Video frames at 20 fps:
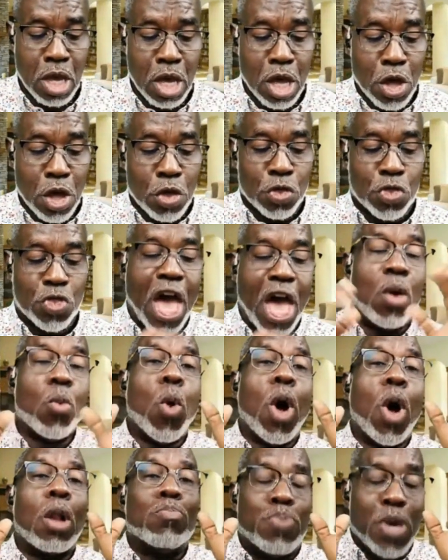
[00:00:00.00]
They will
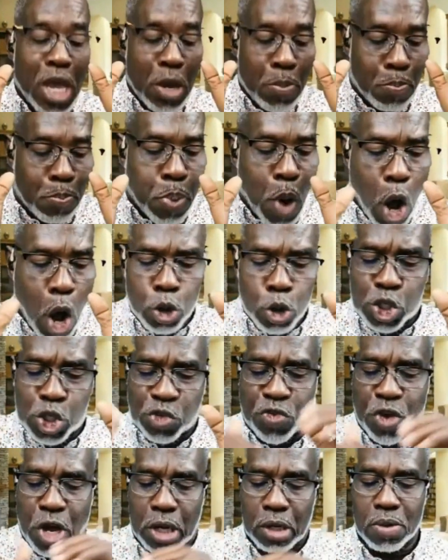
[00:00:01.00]
be
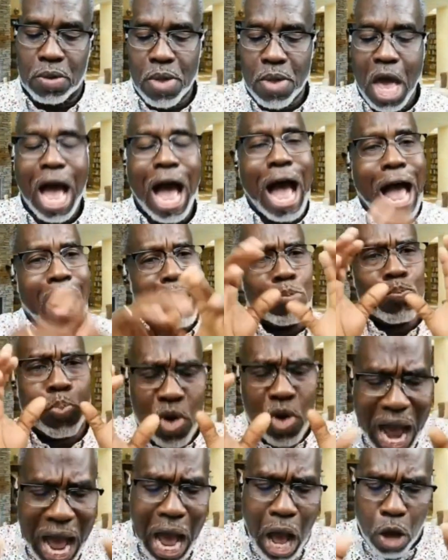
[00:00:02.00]
boastful and
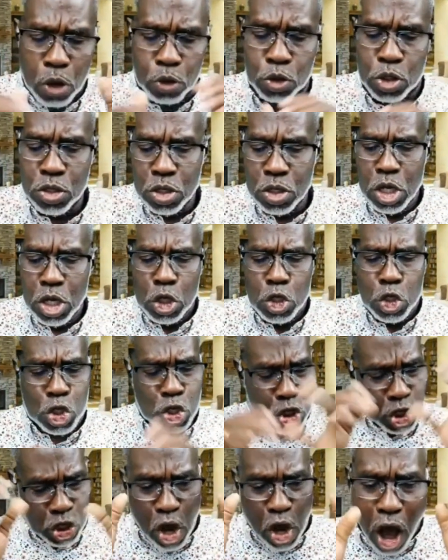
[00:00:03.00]
proud,
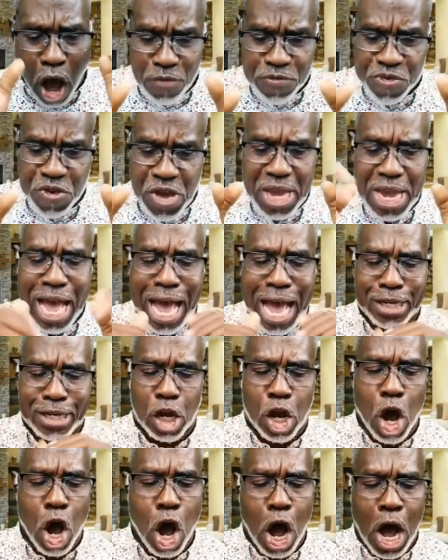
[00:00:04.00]
scoffing at
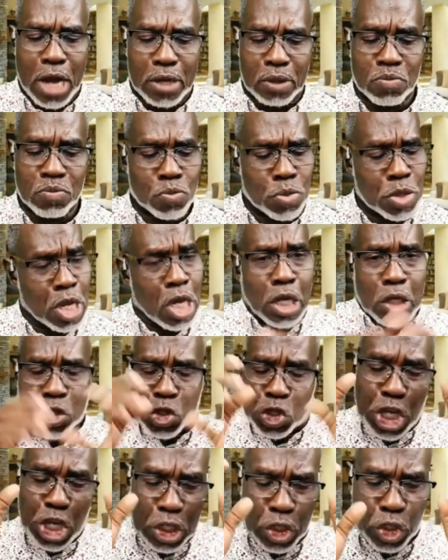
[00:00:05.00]
God,
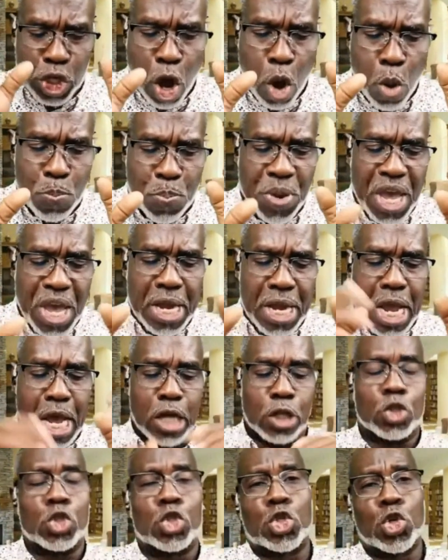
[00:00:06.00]
disobedient
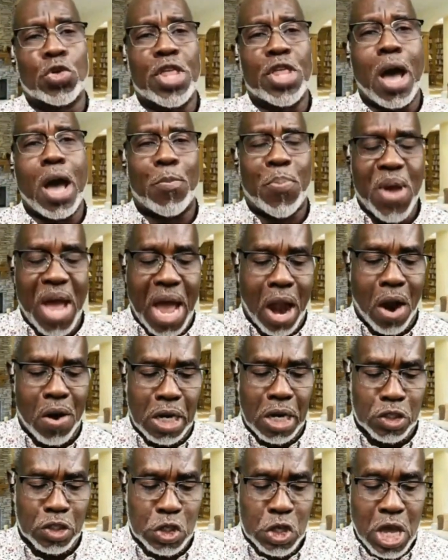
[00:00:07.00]
to their
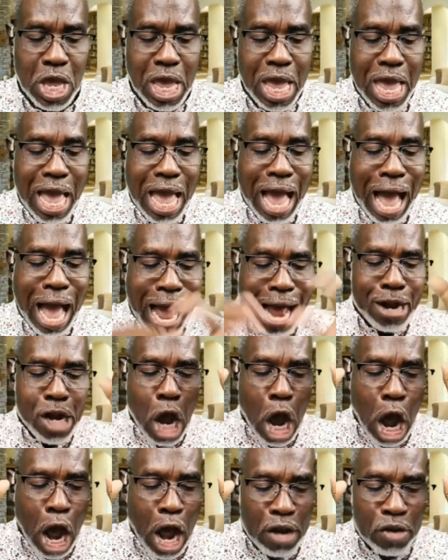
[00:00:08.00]
parents, and
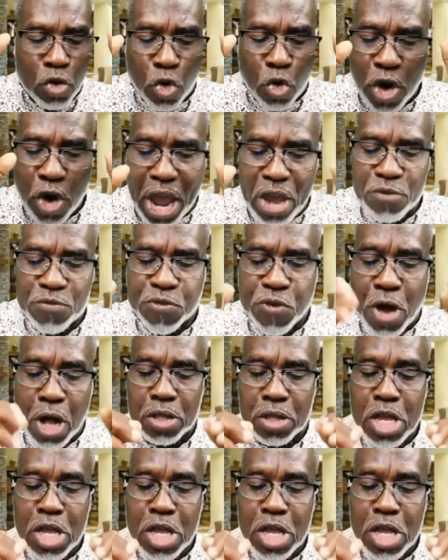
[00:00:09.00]
ungrateful.